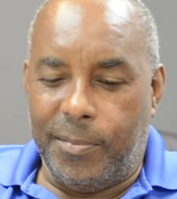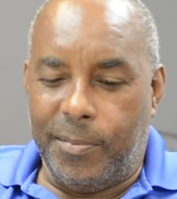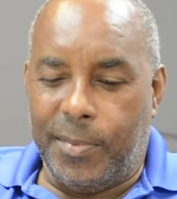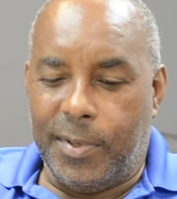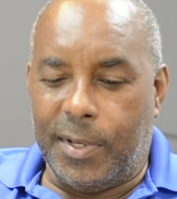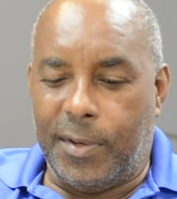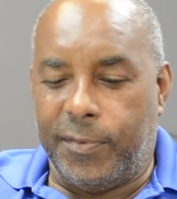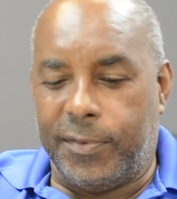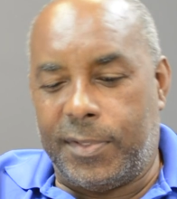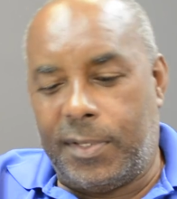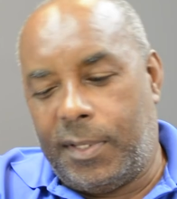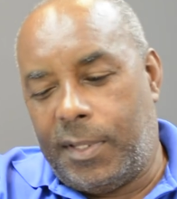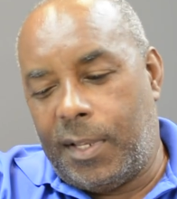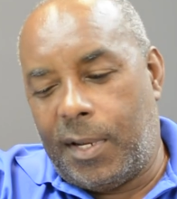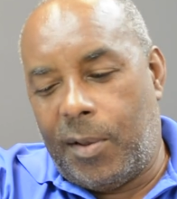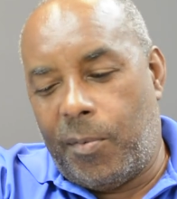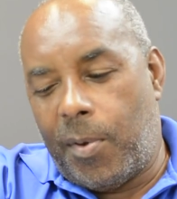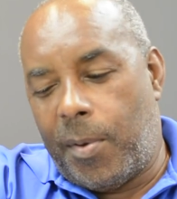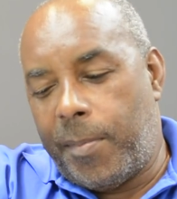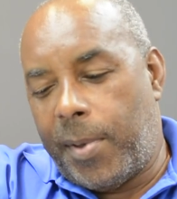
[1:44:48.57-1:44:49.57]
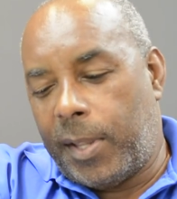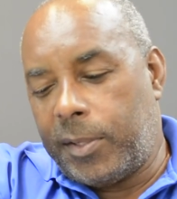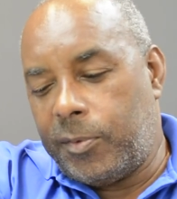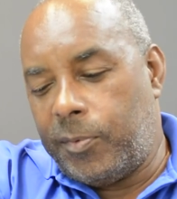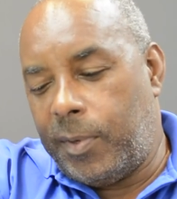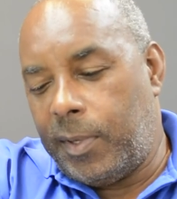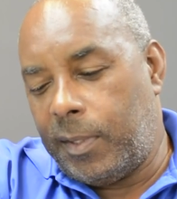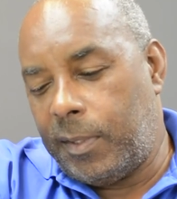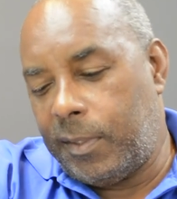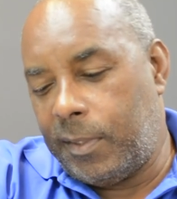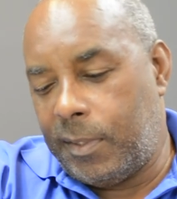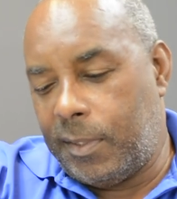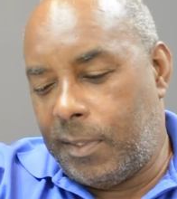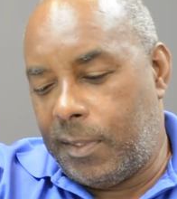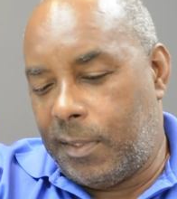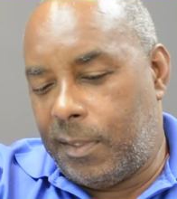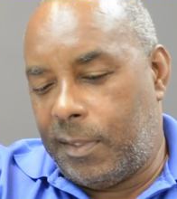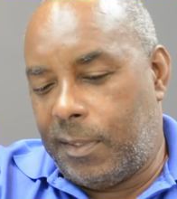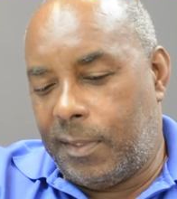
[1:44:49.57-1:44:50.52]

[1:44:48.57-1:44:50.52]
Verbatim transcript: Well, obviously, then I went back to England and I,